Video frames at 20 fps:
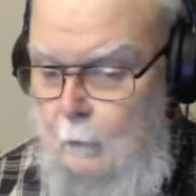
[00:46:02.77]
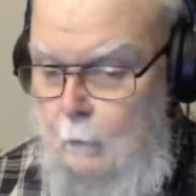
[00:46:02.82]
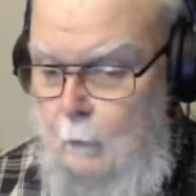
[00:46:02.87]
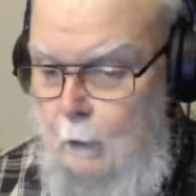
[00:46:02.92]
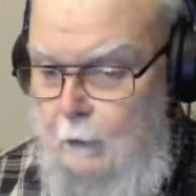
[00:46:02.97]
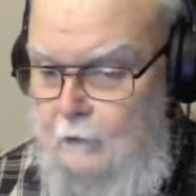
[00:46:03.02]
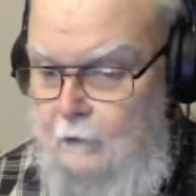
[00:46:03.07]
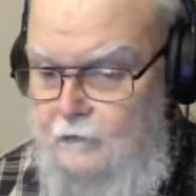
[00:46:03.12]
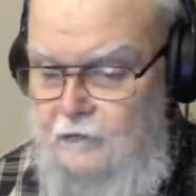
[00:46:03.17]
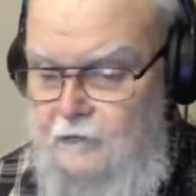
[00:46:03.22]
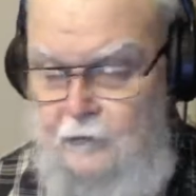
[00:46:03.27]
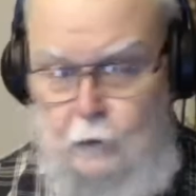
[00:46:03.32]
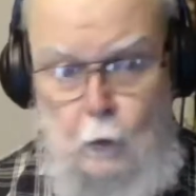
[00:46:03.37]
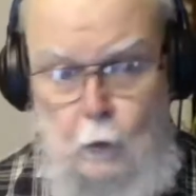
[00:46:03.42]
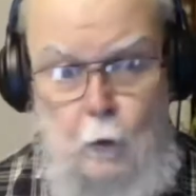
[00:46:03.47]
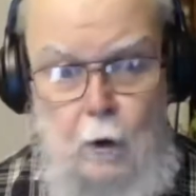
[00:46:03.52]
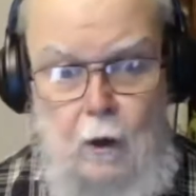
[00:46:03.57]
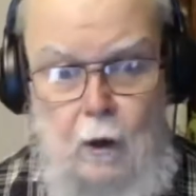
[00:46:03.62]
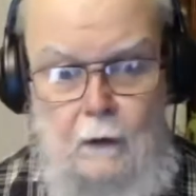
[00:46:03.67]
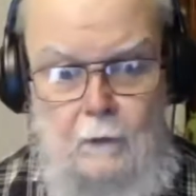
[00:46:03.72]
want to
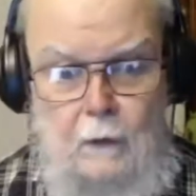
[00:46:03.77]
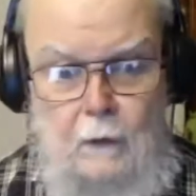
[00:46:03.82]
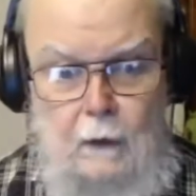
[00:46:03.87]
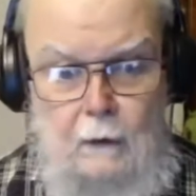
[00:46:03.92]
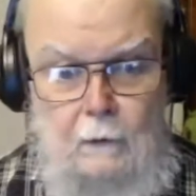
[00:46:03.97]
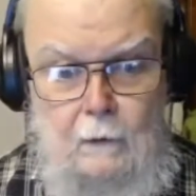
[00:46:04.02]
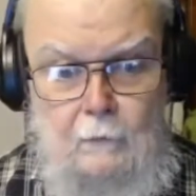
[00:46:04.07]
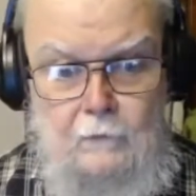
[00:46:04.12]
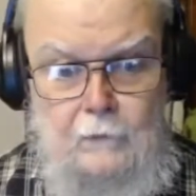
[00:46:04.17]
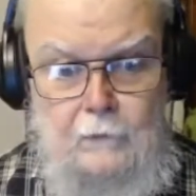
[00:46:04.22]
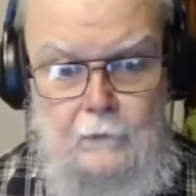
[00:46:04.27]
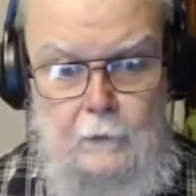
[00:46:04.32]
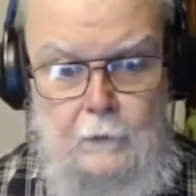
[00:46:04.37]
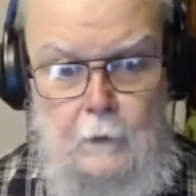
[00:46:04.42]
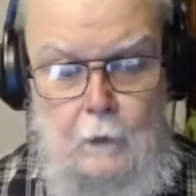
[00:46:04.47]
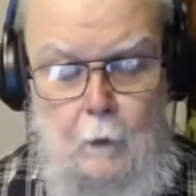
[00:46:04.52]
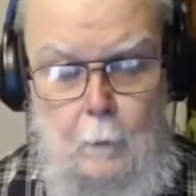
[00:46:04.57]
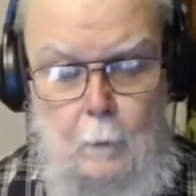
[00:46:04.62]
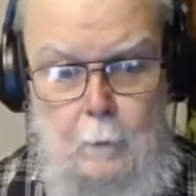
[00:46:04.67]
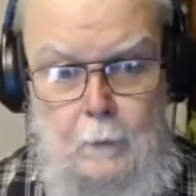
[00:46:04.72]
chew on then, if you're
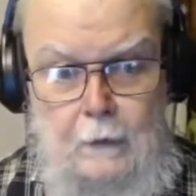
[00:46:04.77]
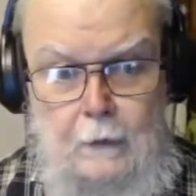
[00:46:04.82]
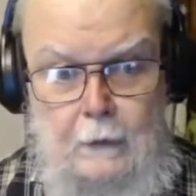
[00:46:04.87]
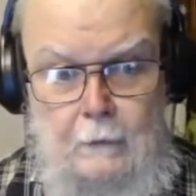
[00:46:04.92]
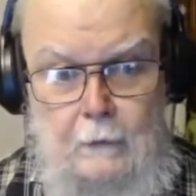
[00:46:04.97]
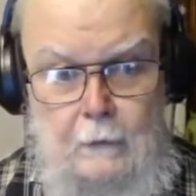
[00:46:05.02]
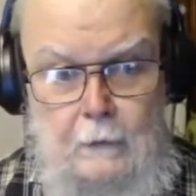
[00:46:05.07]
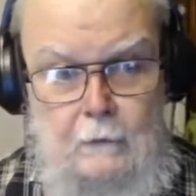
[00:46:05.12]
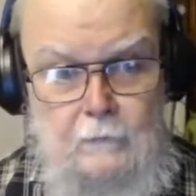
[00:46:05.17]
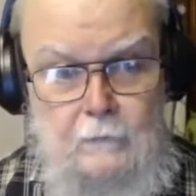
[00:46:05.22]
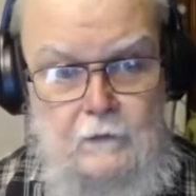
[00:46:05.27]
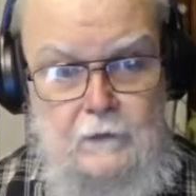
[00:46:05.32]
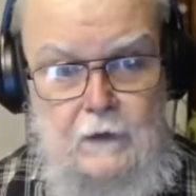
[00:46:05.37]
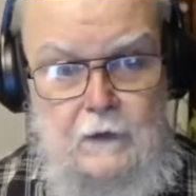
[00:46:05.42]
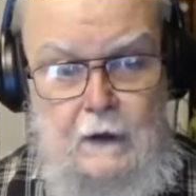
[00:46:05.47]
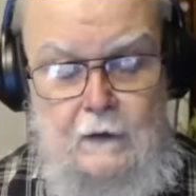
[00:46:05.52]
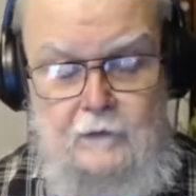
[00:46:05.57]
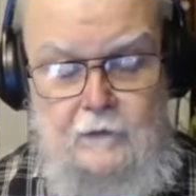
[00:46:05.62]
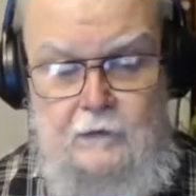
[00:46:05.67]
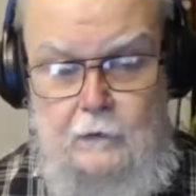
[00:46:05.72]
opening the
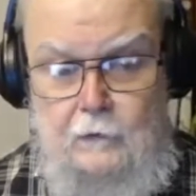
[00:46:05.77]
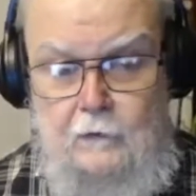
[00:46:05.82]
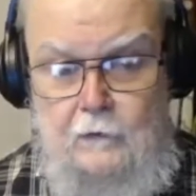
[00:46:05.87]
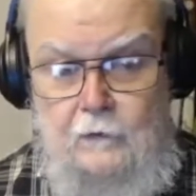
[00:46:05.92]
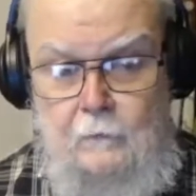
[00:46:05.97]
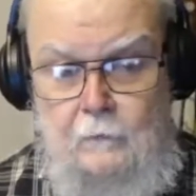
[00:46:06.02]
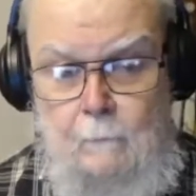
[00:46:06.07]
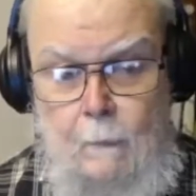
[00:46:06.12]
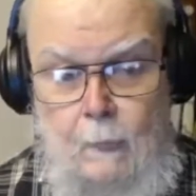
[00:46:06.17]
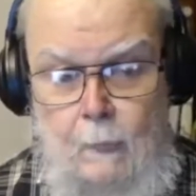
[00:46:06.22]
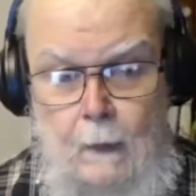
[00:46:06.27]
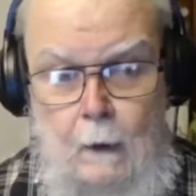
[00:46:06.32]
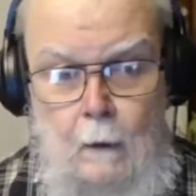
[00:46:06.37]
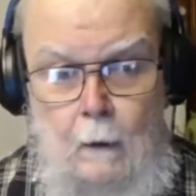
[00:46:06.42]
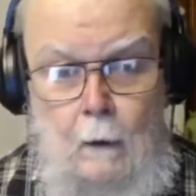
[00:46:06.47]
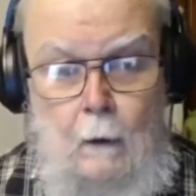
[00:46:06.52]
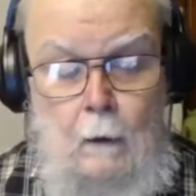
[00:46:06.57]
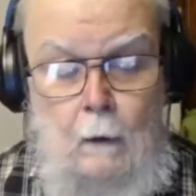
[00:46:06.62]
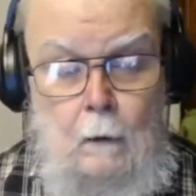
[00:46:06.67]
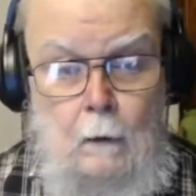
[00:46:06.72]
invitations.
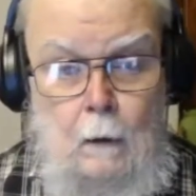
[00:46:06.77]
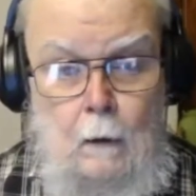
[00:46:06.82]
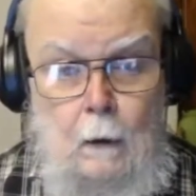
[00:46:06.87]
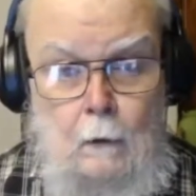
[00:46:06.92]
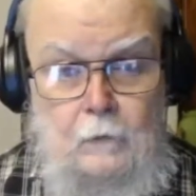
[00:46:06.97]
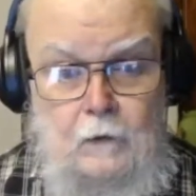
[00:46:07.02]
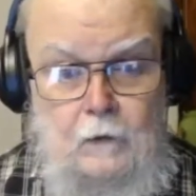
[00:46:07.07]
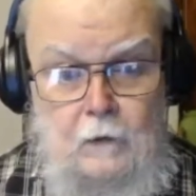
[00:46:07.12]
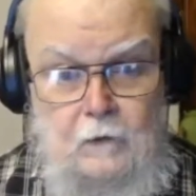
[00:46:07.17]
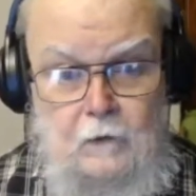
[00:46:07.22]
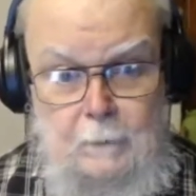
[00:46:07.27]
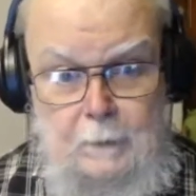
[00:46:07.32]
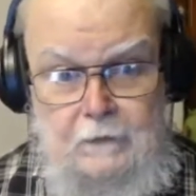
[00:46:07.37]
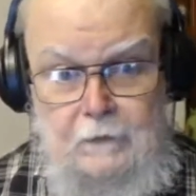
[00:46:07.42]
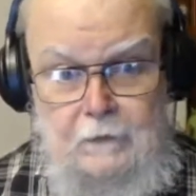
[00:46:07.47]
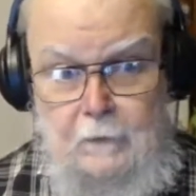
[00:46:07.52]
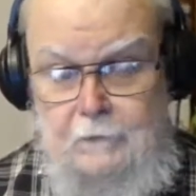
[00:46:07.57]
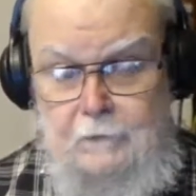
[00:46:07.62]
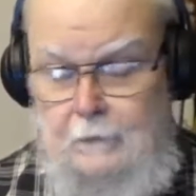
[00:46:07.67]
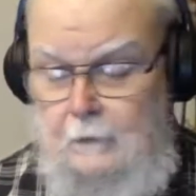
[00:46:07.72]
Two
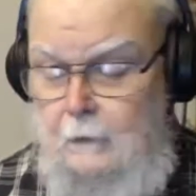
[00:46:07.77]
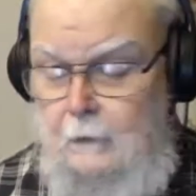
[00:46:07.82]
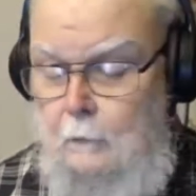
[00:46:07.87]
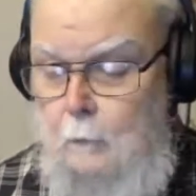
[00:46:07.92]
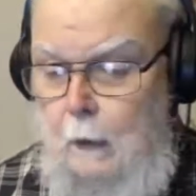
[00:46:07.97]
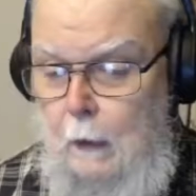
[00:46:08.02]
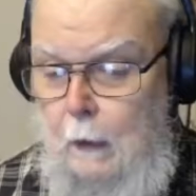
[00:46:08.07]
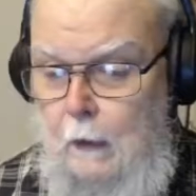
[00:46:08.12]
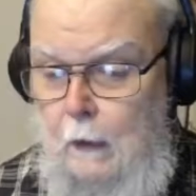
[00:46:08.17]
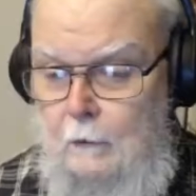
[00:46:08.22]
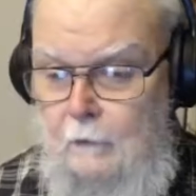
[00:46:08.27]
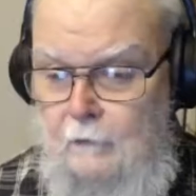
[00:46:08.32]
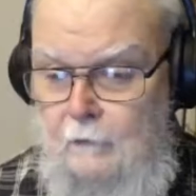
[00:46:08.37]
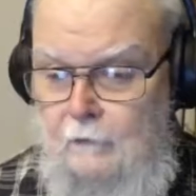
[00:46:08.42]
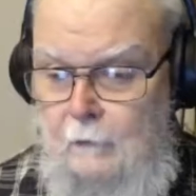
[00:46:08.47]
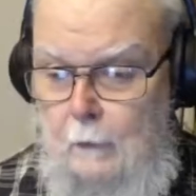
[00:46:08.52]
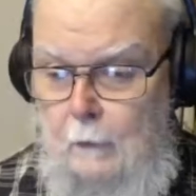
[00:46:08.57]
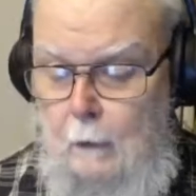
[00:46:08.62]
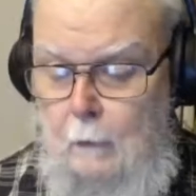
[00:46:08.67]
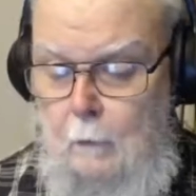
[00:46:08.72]
specifically. One is
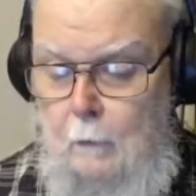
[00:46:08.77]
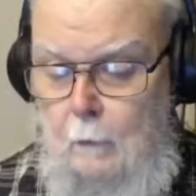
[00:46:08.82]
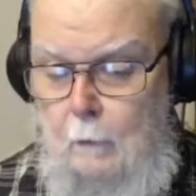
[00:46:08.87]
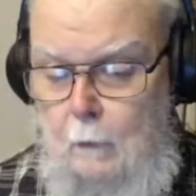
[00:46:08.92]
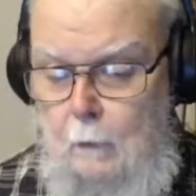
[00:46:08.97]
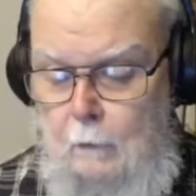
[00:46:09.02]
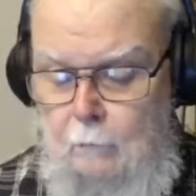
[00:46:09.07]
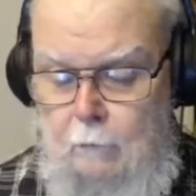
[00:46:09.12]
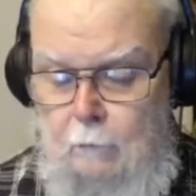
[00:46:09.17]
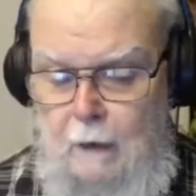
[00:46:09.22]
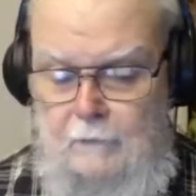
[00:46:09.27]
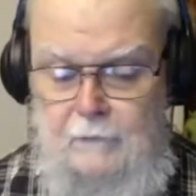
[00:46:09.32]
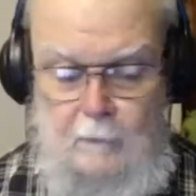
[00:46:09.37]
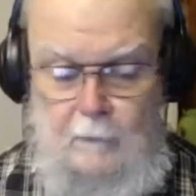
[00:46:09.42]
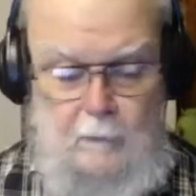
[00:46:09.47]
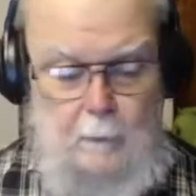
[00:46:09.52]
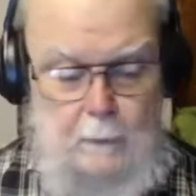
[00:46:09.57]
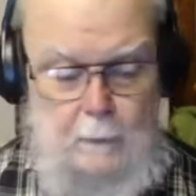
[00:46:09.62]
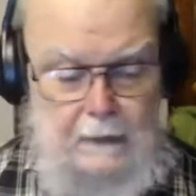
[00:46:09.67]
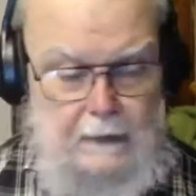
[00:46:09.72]
that, right
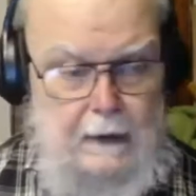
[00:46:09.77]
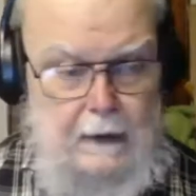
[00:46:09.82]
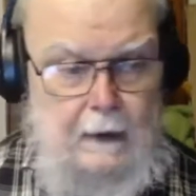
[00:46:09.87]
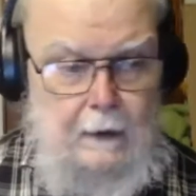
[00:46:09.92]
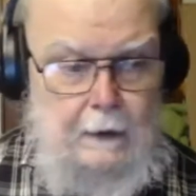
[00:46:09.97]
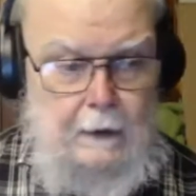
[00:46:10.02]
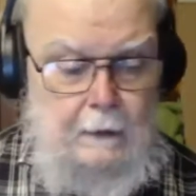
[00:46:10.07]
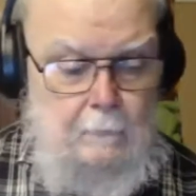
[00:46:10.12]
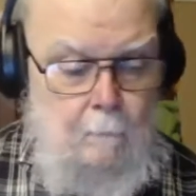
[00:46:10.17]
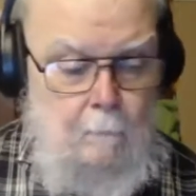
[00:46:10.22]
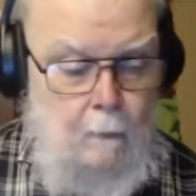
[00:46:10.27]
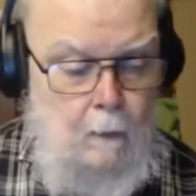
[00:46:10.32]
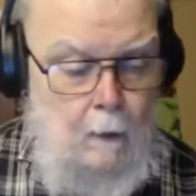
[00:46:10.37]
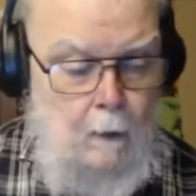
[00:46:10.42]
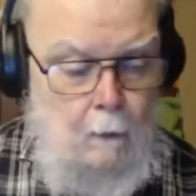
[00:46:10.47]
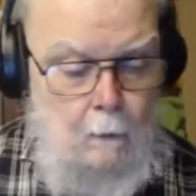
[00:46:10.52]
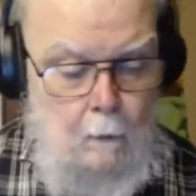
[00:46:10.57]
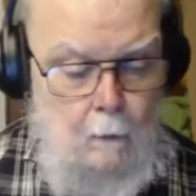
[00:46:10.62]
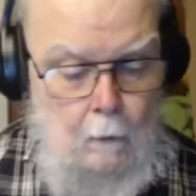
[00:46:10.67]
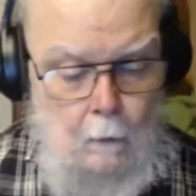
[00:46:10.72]
from the beginning,
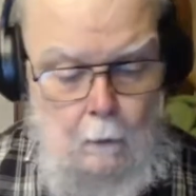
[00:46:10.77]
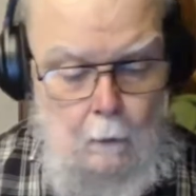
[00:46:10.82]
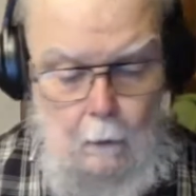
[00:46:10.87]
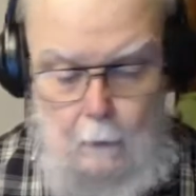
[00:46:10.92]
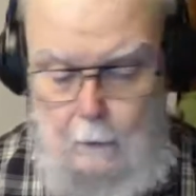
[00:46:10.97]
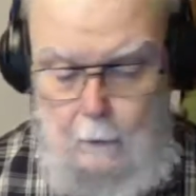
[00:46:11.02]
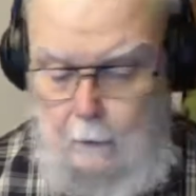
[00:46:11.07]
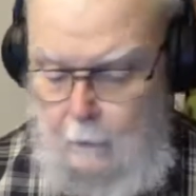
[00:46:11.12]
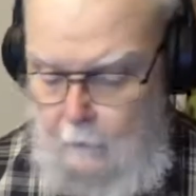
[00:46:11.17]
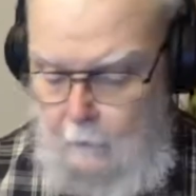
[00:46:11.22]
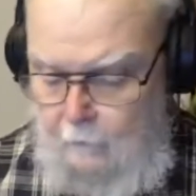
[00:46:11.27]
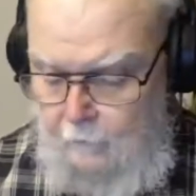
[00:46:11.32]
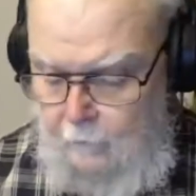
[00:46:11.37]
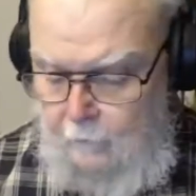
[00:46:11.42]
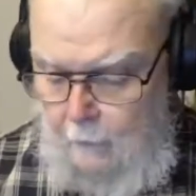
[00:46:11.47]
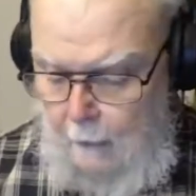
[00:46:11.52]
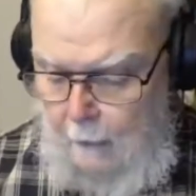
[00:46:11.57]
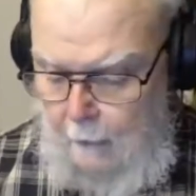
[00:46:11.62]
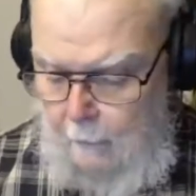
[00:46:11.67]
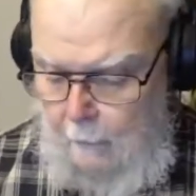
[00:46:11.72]
is
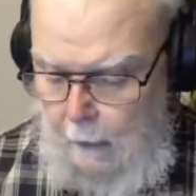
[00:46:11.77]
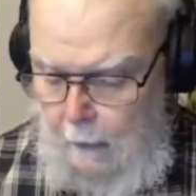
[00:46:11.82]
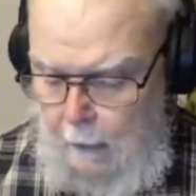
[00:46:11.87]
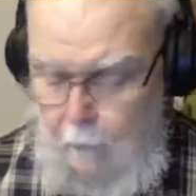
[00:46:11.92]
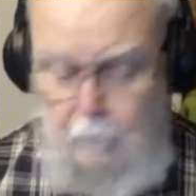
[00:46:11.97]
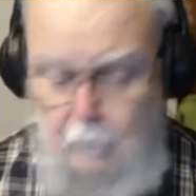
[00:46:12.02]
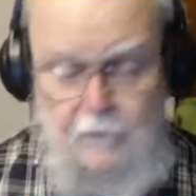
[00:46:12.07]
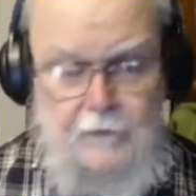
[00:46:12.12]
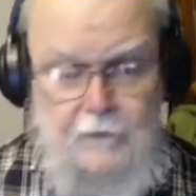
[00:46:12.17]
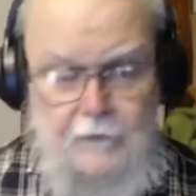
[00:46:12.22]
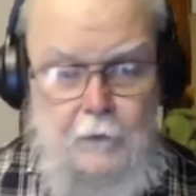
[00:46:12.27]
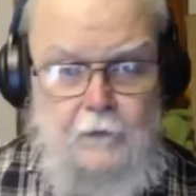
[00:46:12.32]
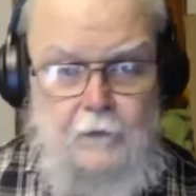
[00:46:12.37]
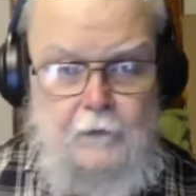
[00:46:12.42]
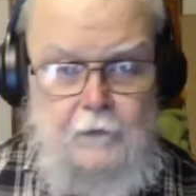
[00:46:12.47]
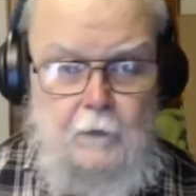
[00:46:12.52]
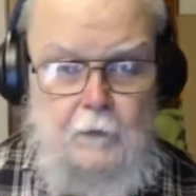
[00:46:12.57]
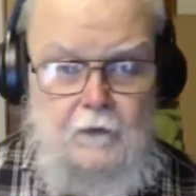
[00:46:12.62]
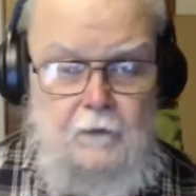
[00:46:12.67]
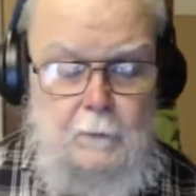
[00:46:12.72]
that our first
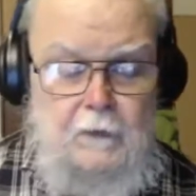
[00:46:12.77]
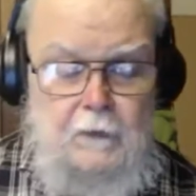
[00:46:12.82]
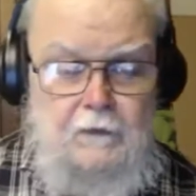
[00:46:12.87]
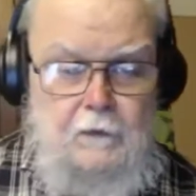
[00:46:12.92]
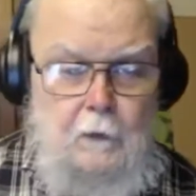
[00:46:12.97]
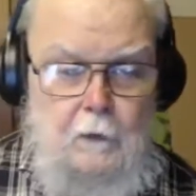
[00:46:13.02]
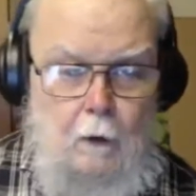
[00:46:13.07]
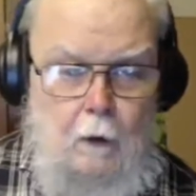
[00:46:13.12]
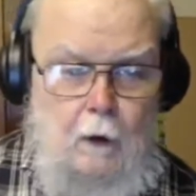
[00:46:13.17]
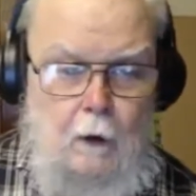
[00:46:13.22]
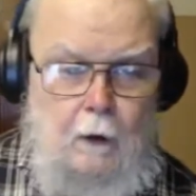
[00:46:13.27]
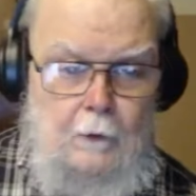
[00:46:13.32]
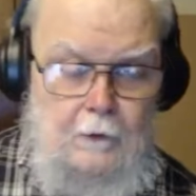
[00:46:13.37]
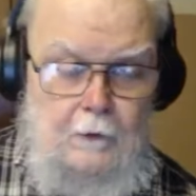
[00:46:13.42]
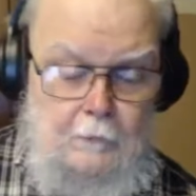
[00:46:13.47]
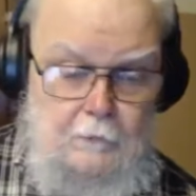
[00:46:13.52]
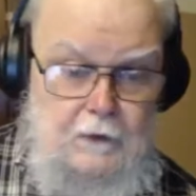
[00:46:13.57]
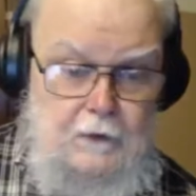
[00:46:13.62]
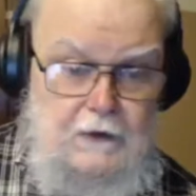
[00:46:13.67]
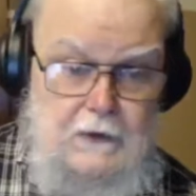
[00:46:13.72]
Christmas card
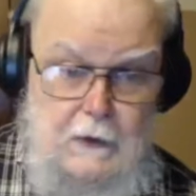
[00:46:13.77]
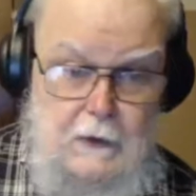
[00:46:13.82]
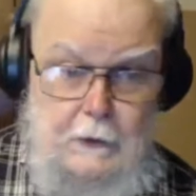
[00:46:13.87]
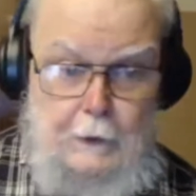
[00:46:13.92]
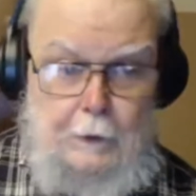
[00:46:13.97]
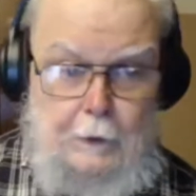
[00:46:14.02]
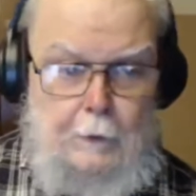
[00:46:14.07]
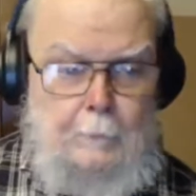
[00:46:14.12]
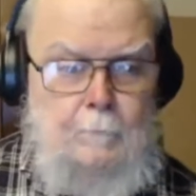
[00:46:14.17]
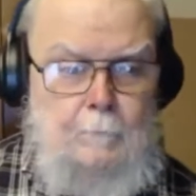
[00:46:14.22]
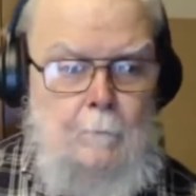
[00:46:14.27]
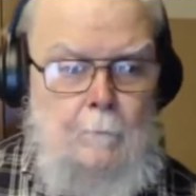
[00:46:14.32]
of the year